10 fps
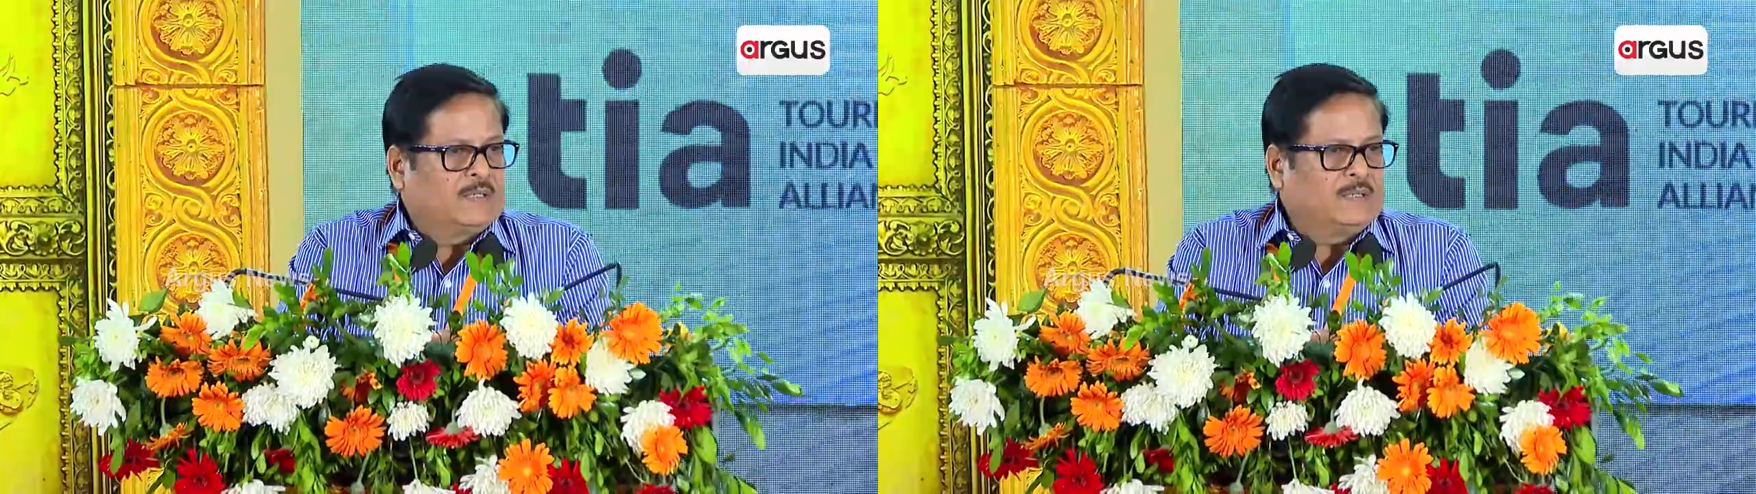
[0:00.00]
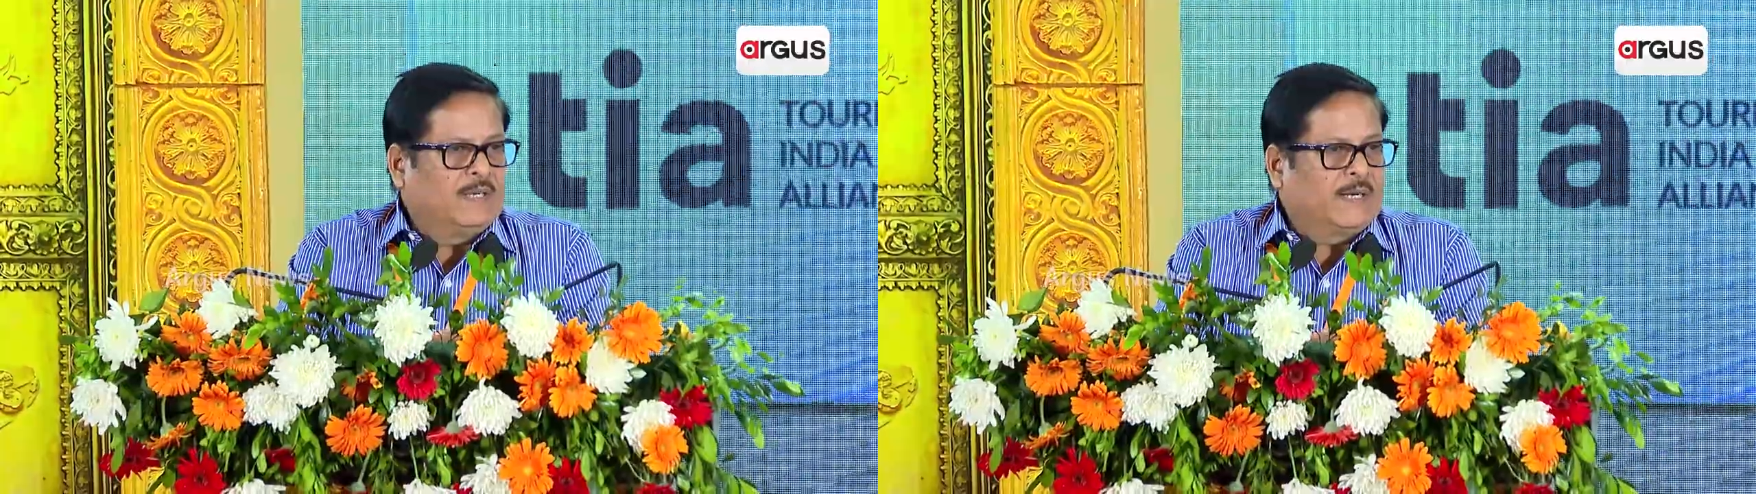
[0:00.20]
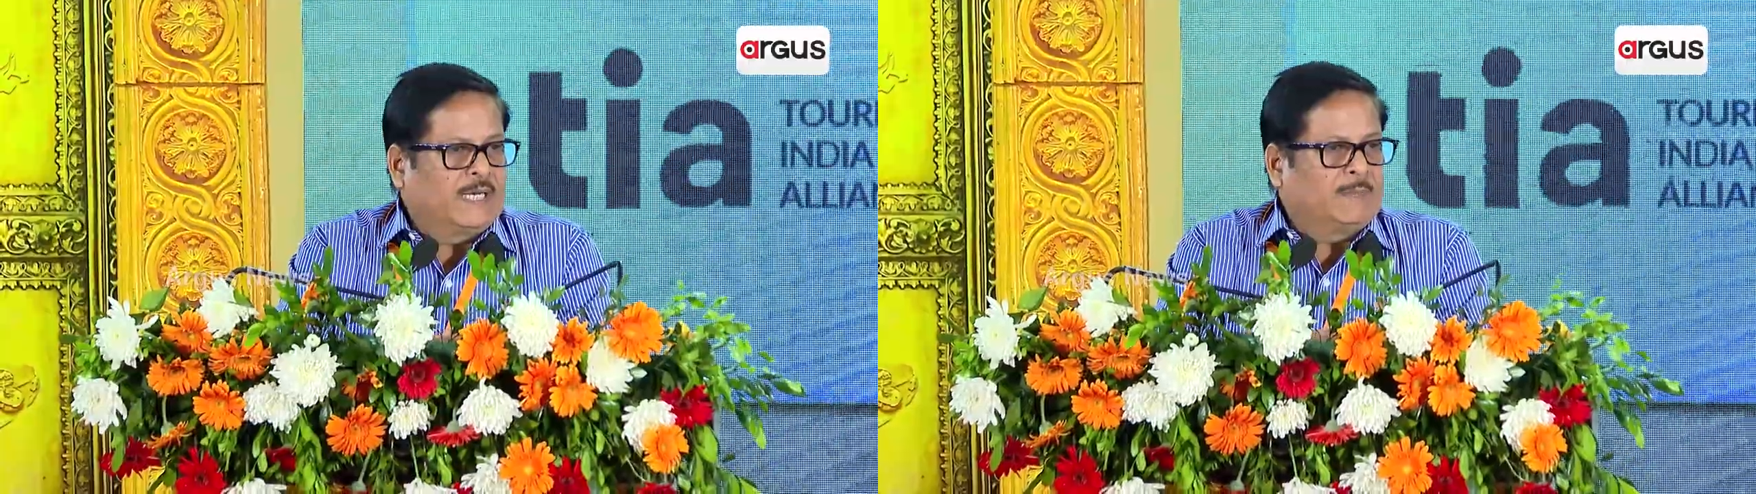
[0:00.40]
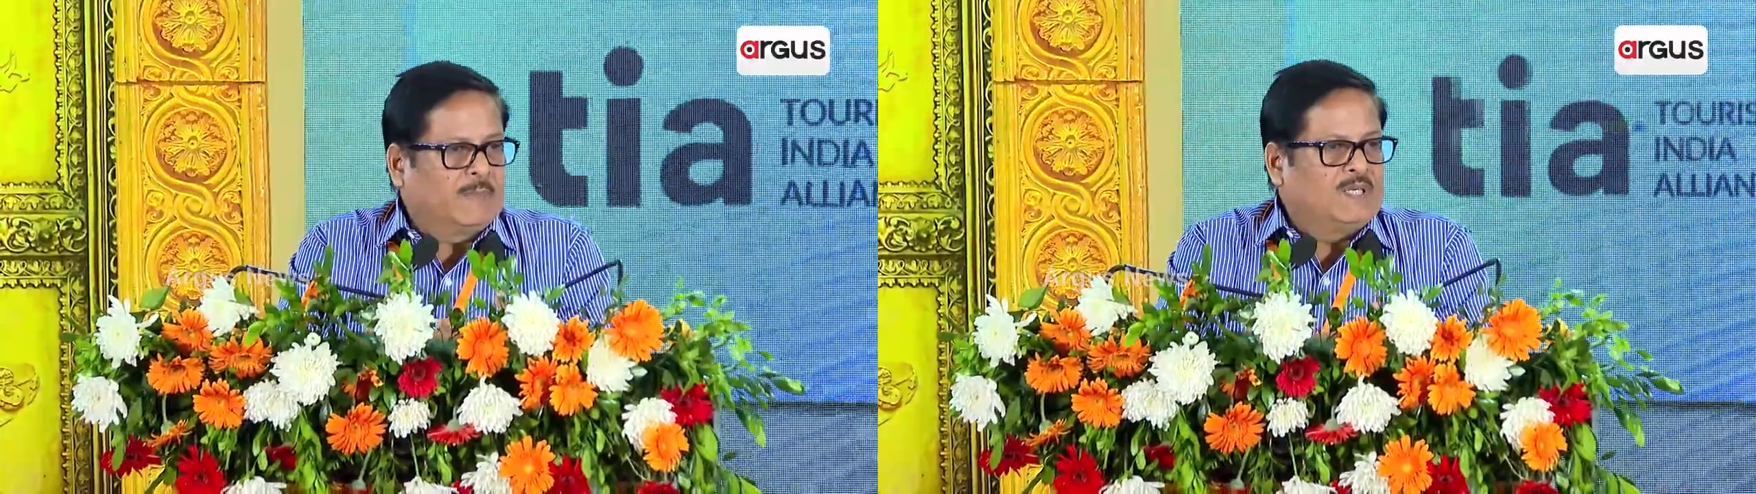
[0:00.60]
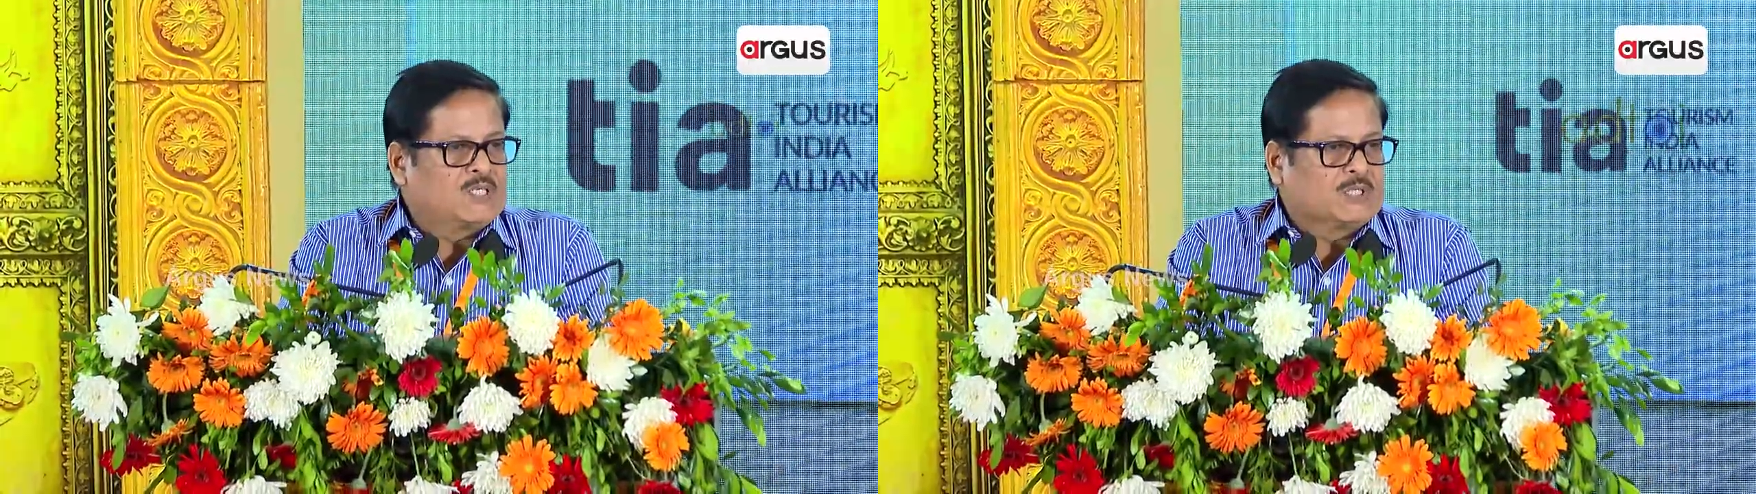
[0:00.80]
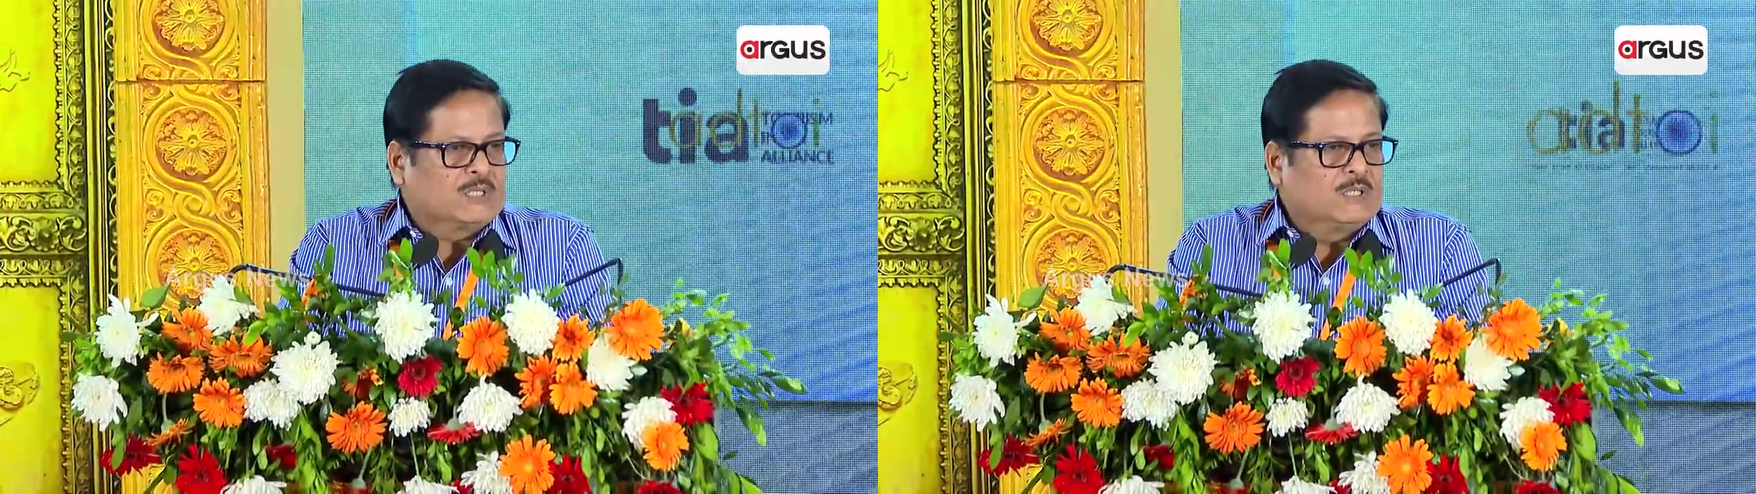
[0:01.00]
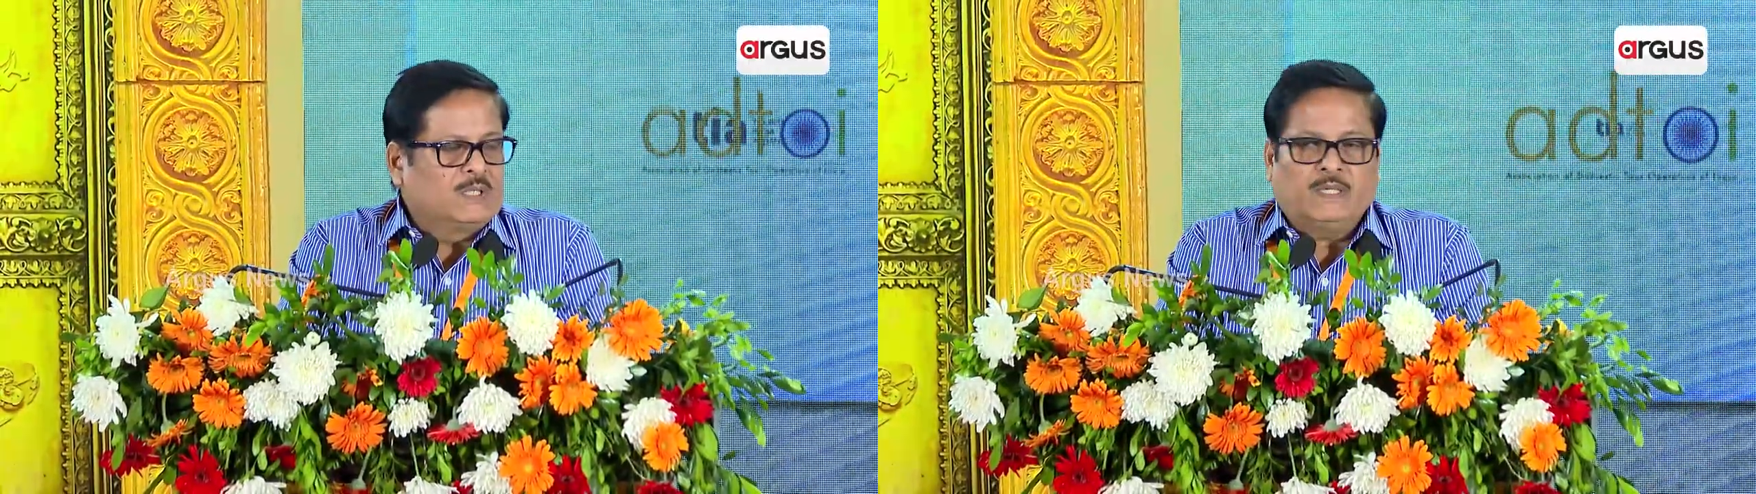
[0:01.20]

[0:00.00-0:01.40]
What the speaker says: the negative publicity